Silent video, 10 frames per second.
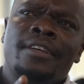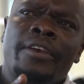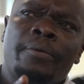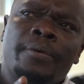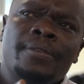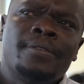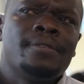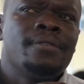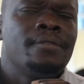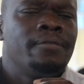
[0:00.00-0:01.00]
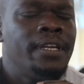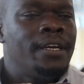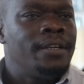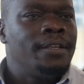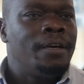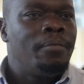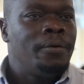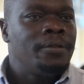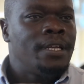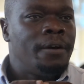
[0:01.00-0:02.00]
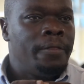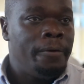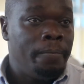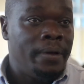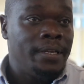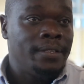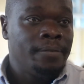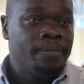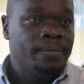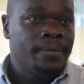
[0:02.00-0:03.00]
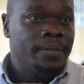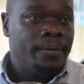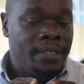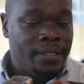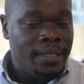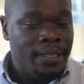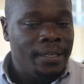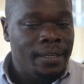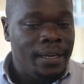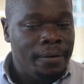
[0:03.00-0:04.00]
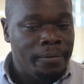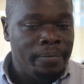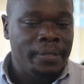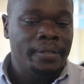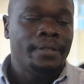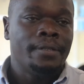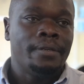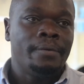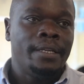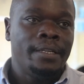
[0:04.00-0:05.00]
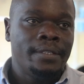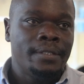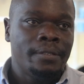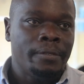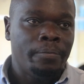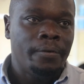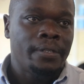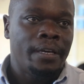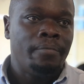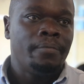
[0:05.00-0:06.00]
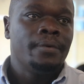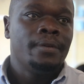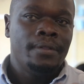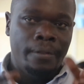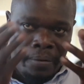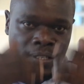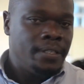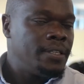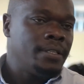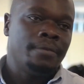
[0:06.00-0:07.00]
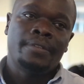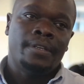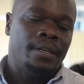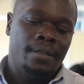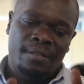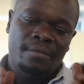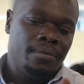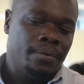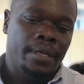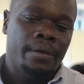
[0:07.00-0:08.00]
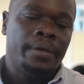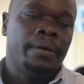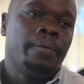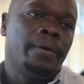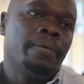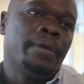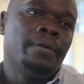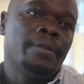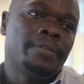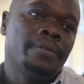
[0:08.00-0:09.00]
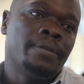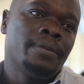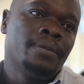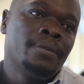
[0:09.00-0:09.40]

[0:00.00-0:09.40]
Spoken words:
he was very candid about how they operate. So it really helped me when this report came. The picture just came struck, and there we got the story.